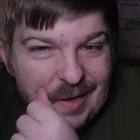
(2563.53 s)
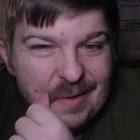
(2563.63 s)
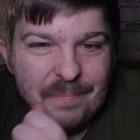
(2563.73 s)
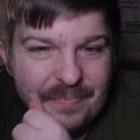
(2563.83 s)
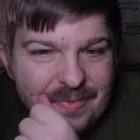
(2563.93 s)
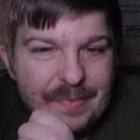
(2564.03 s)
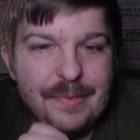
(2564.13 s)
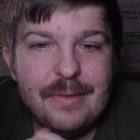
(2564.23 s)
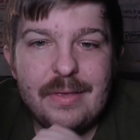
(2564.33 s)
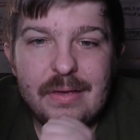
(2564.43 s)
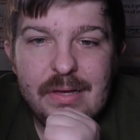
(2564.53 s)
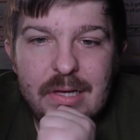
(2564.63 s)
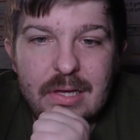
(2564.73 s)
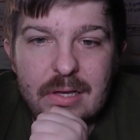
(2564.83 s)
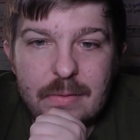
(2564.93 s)
Um,
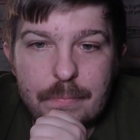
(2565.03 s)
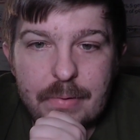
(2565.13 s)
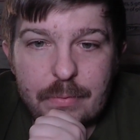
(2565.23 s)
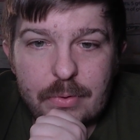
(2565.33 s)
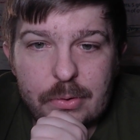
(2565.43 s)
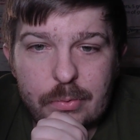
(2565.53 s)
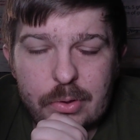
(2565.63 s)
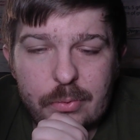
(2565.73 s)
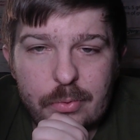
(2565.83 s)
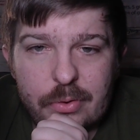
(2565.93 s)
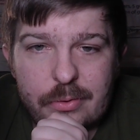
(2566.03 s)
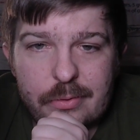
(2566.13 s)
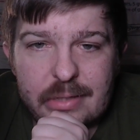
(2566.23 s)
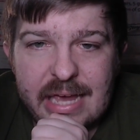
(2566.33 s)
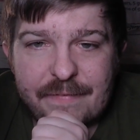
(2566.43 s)
but we'll we'll
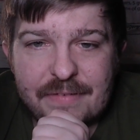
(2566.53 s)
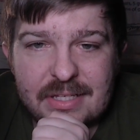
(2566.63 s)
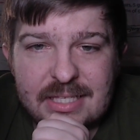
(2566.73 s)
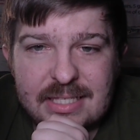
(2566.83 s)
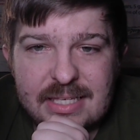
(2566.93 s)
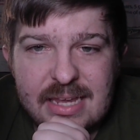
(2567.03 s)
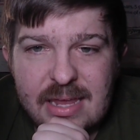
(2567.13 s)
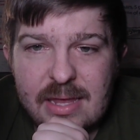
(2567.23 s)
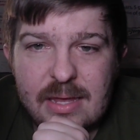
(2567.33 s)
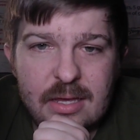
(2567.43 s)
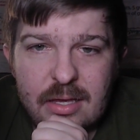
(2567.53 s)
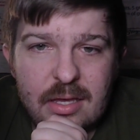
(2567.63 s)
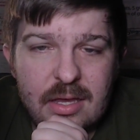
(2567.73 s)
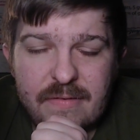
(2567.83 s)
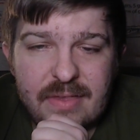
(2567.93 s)
we'll have to see
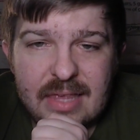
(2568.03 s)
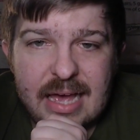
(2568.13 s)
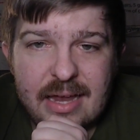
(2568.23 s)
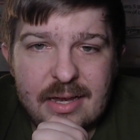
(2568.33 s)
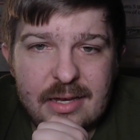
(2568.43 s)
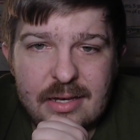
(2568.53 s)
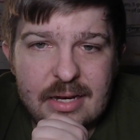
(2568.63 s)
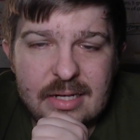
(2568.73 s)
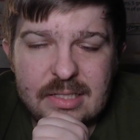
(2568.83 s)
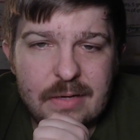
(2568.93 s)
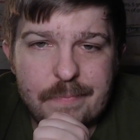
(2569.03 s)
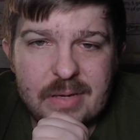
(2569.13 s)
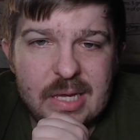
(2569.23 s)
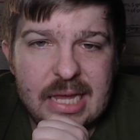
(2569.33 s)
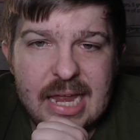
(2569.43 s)
if that ends up
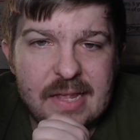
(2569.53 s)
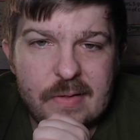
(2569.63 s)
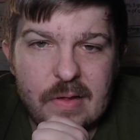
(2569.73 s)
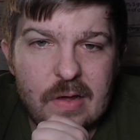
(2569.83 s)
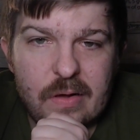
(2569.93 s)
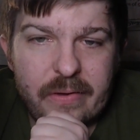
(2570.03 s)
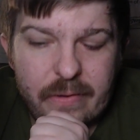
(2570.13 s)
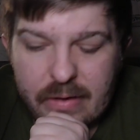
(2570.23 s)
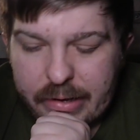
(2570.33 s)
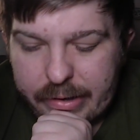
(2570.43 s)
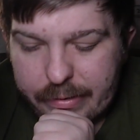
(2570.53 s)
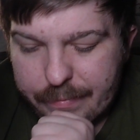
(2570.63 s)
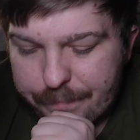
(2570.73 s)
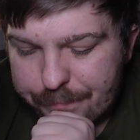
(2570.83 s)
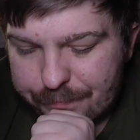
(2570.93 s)
being anything,
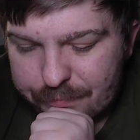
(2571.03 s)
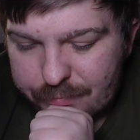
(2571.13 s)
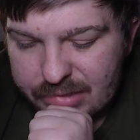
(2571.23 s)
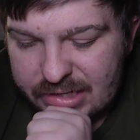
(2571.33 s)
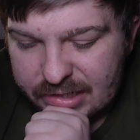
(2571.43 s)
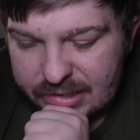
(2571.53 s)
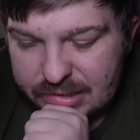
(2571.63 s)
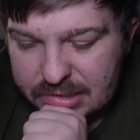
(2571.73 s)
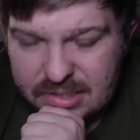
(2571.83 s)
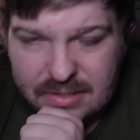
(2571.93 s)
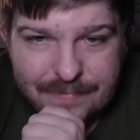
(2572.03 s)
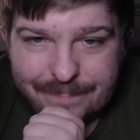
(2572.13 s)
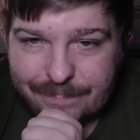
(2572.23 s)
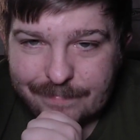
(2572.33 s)
um, because